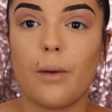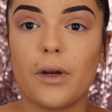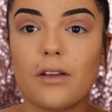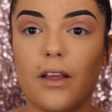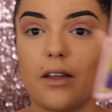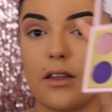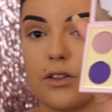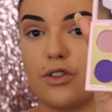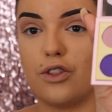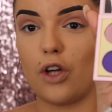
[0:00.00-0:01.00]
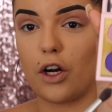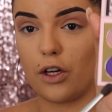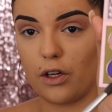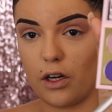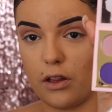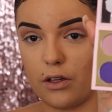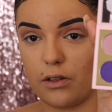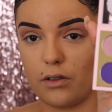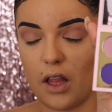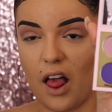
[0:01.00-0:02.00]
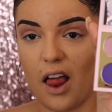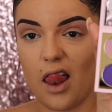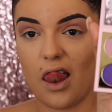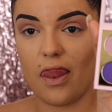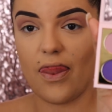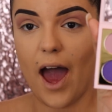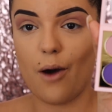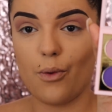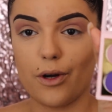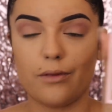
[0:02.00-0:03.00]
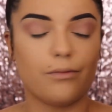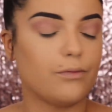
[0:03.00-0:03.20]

I'm gonna take this darker color, that one,